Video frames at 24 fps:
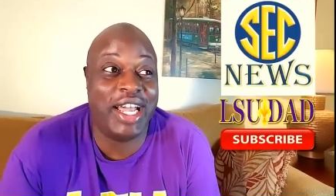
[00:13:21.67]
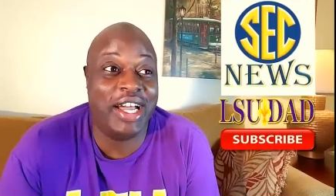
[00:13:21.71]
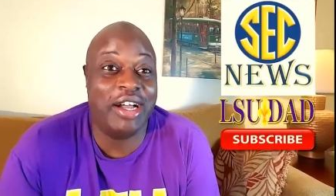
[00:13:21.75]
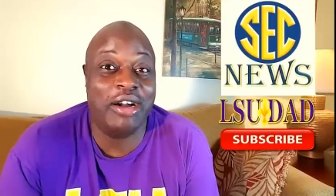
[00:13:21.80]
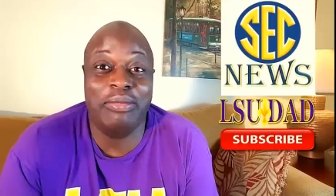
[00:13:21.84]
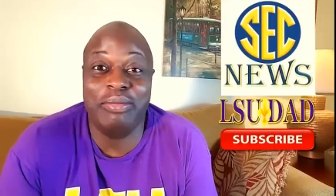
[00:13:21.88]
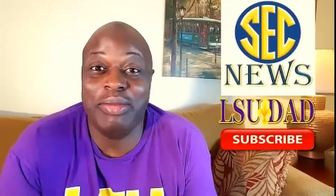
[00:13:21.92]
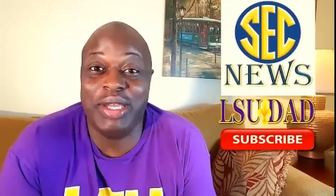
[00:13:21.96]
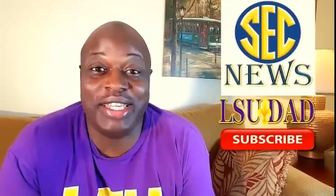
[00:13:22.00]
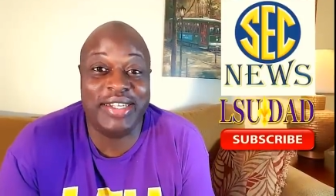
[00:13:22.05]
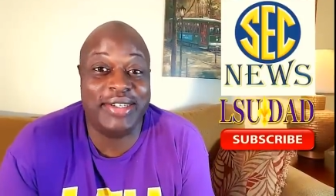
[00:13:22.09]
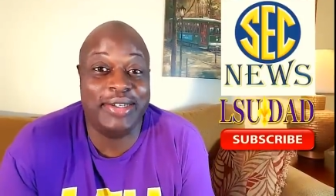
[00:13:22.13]
I
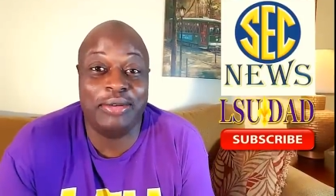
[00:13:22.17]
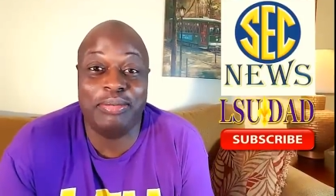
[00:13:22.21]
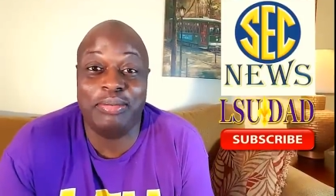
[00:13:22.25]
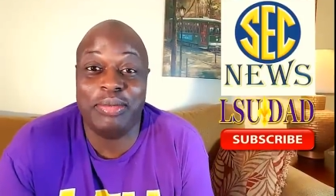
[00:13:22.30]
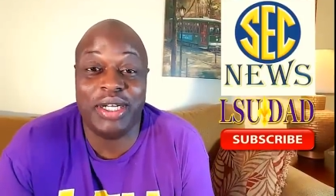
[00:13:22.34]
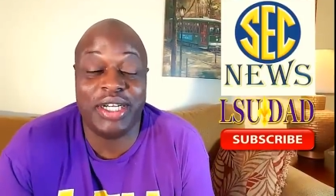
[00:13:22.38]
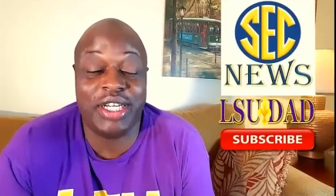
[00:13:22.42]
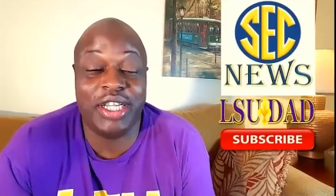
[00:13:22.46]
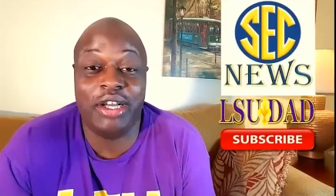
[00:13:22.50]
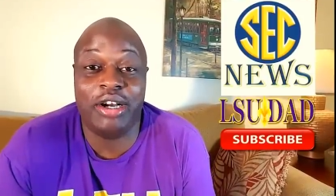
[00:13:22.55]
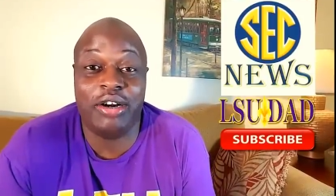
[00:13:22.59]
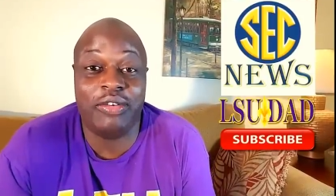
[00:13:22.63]
don't make no
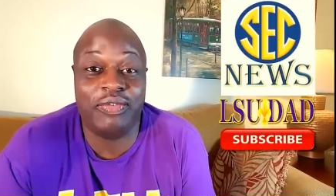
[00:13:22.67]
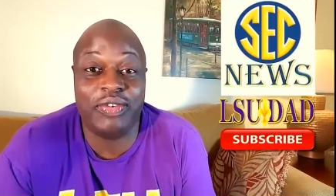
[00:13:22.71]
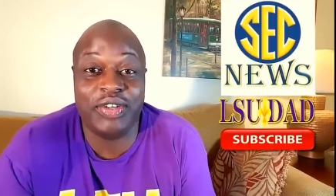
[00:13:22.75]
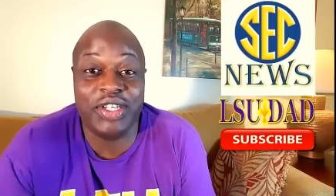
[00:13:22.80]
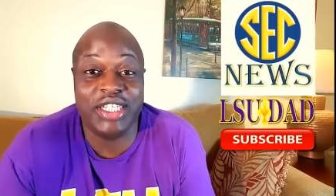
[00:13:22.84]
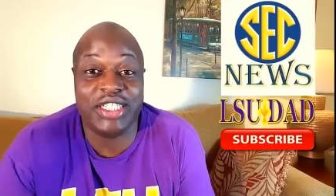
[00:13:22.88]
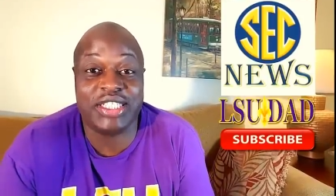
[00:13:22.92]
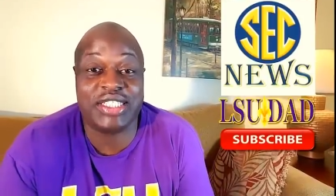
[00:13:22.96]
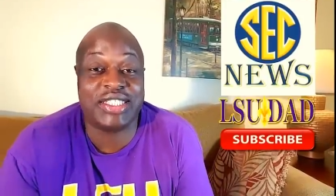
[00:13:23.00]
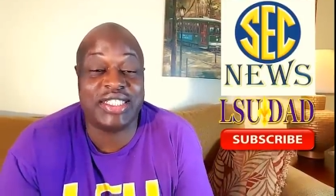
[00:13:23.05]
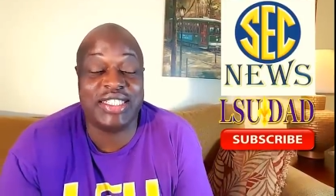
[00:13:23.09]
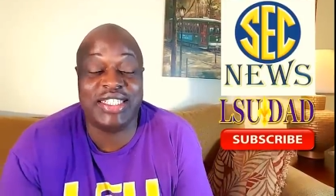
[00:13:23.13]
money off of
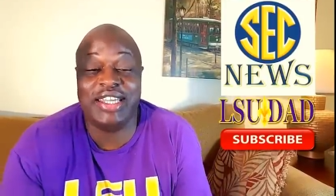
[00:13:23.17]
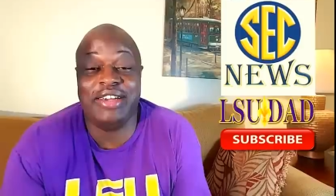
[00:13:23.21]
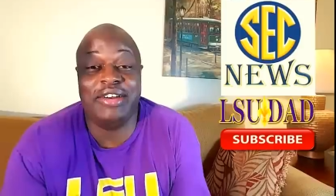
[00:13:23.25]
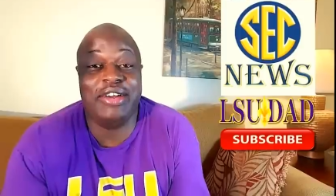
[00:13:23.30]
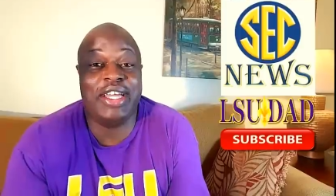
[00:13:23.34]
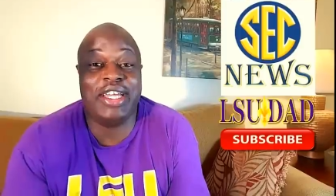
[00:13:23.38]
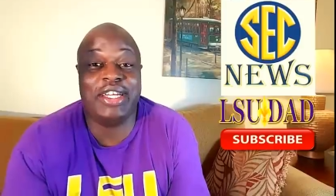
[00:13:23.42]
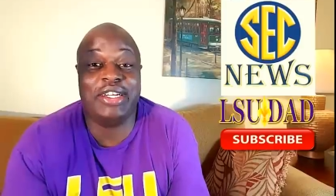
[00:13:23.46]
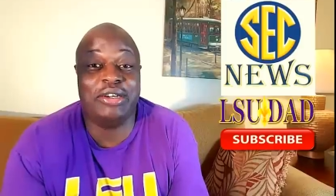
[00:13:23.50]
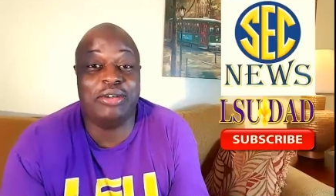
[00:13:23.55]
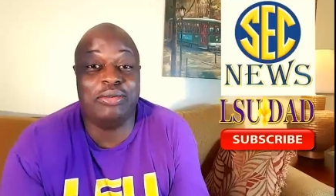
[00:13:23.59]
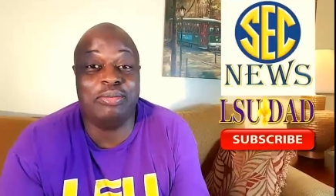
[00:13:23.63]
this.
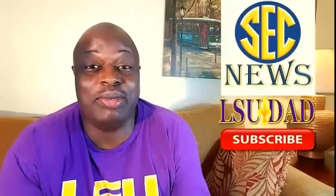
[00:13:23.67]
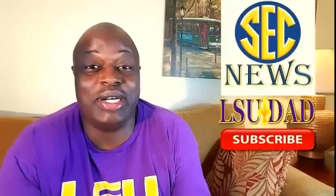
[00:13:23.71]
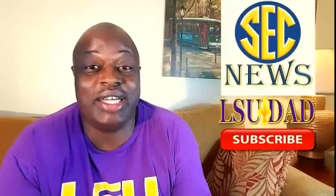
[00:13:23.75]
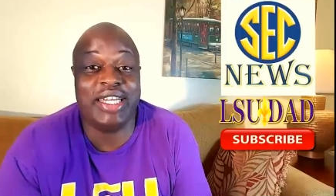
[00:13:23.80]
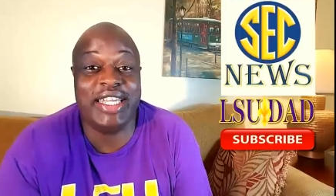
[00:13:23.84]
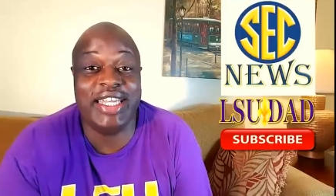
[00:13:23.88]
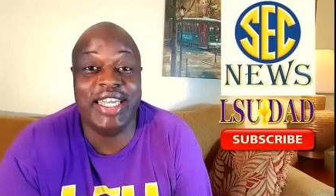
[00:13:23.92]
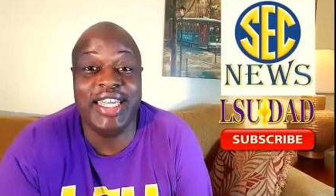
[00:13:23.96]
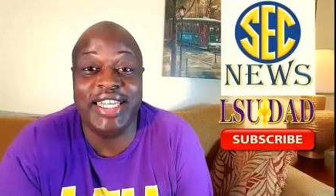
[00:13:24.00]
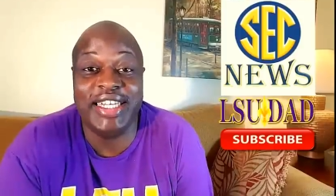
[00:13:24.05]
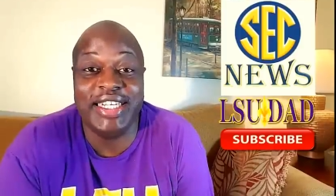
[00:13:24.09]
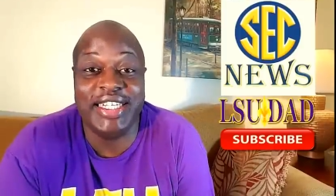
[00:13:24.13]
There ain't no
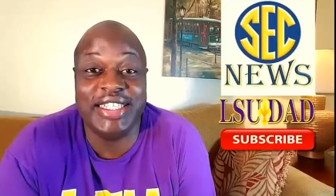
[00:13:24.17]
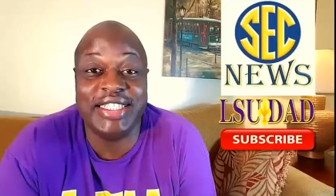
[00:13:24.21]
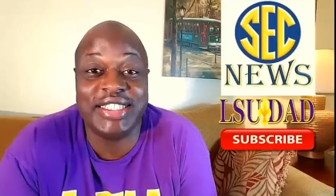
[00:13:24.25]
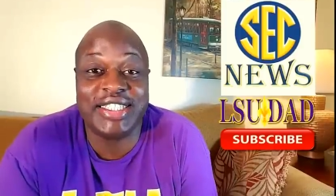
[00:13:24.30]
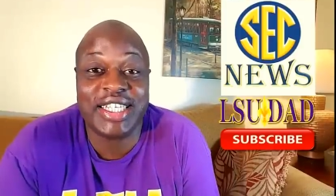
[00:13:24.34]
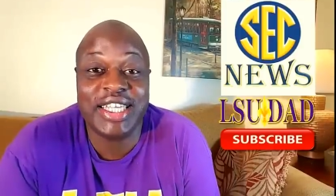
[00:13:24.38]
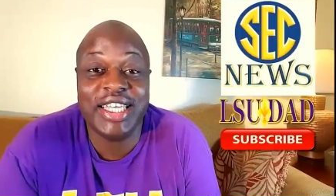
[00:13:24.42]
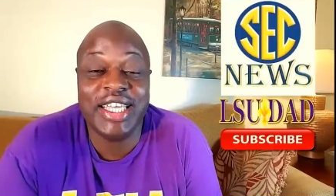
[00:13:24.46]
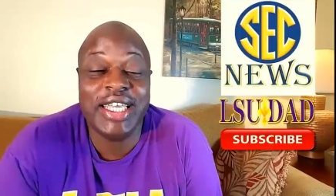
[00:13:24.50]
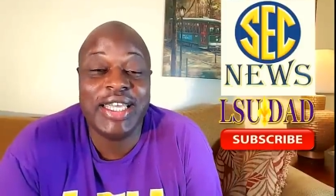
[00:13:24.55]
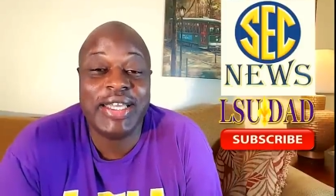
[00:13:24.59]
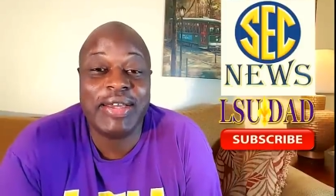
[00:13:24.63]
money in
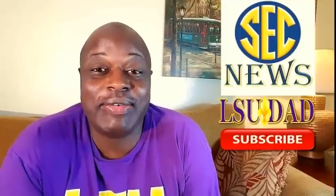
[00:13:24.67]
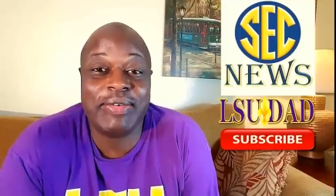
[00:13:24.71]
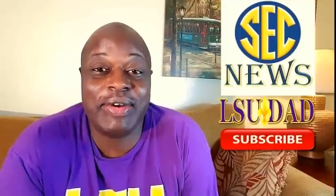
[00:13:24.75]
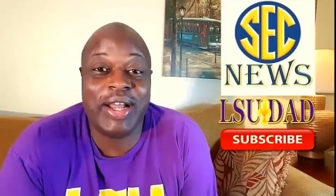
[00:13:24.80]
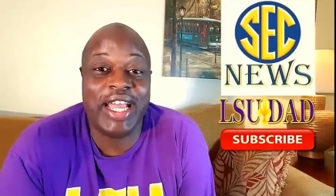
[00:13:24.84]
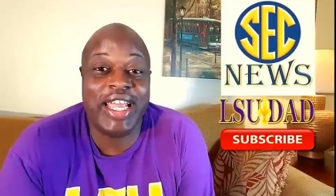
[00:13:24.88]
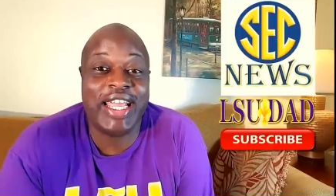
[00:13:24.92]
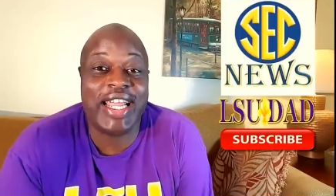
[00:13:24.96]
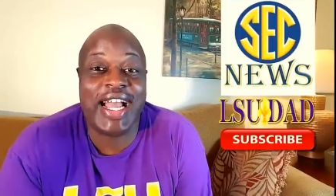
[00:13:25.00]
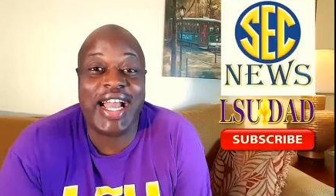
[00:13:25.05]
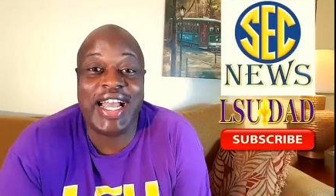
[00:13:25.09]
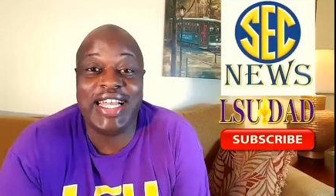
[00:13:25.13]
this,
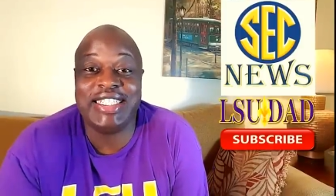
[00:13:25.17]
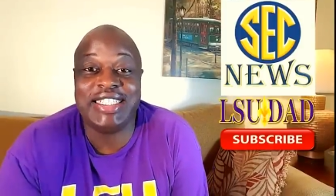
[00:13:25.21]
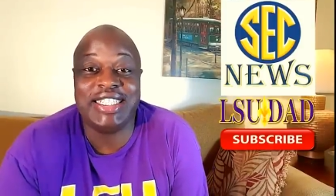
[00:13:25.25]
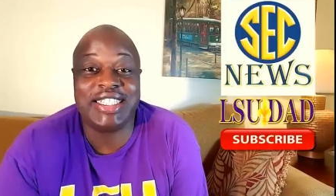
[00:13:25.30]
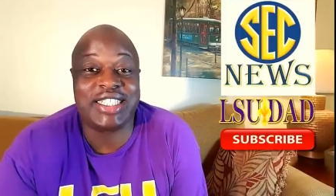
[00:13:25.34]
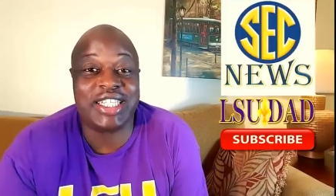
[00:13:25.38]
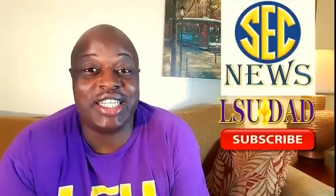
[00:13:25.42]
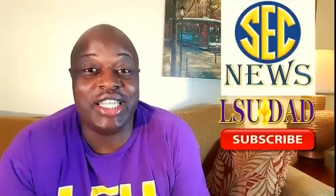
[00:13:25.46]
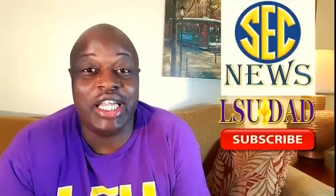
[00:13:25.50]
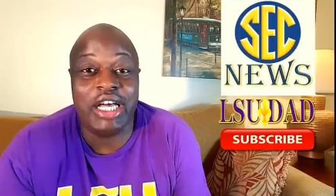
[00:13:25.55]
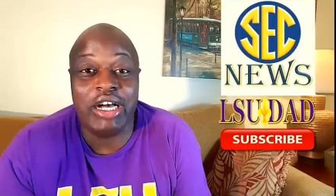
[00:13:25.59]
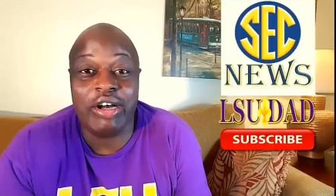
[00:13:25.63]
right? I
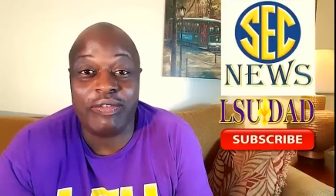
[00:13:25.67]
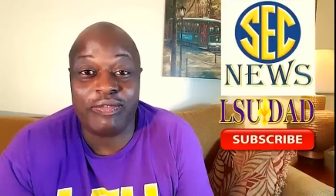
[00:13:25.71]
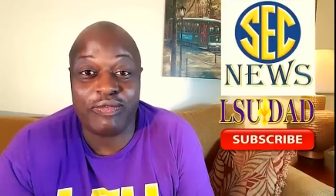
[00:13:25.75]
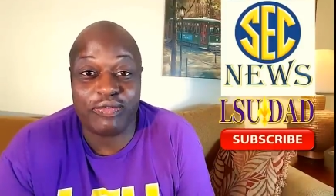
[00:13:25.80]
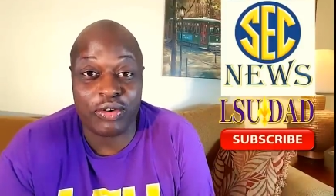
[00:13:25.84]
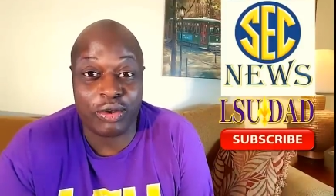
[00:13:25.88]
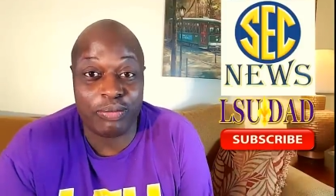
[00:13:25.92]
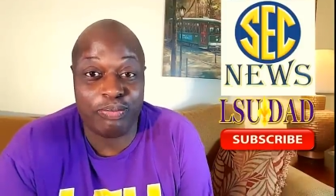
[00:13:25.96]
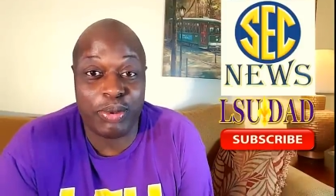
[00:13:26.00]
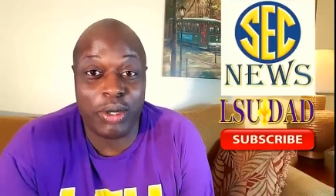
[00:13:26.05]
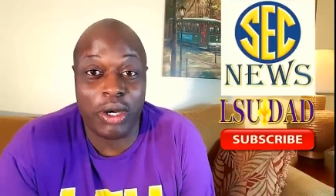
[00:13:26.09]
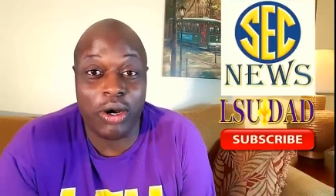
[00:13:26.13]
just love
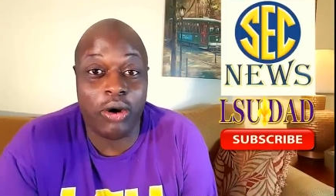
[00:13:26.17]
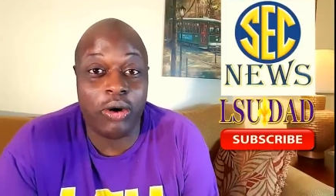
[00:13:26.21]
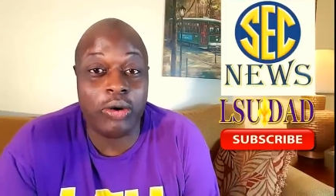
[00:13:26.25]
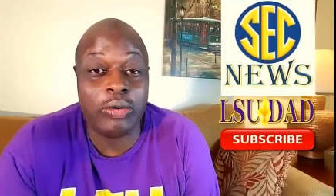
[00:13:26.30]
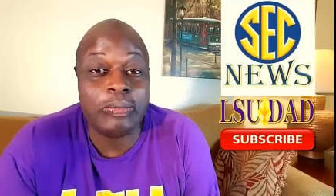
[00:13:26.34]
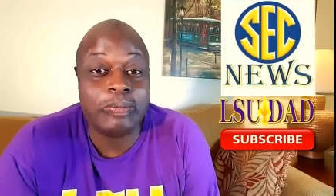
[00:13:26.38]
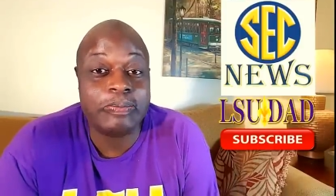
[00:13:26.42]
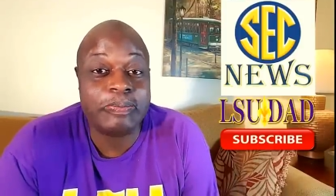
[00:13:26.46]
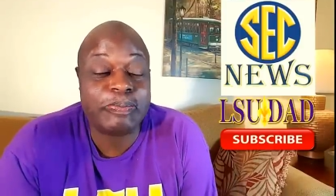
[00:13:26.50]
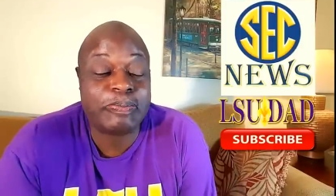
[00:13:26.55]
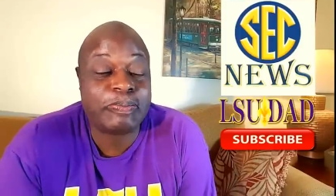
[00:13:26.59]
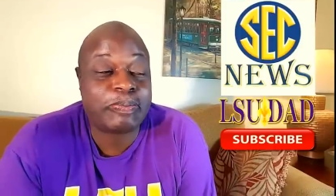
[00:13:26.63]

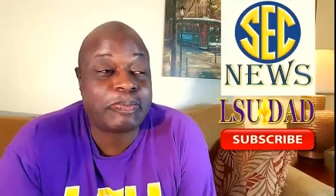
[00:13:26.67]
football,